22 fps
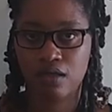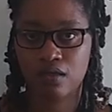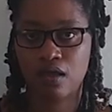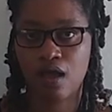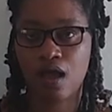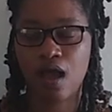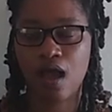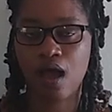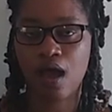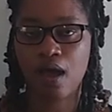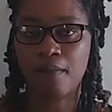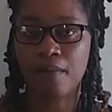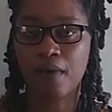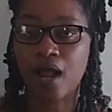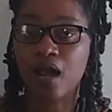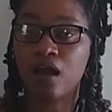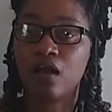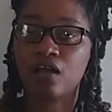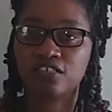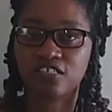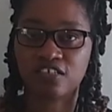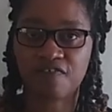
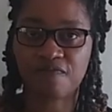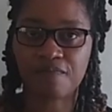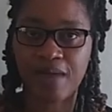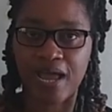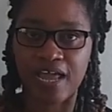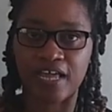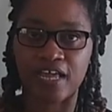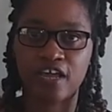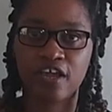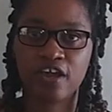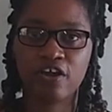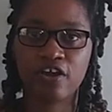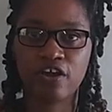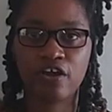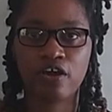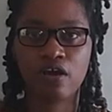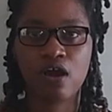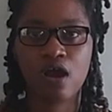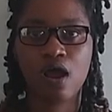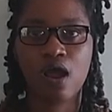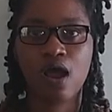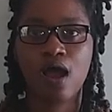a lot of my
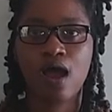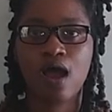hair.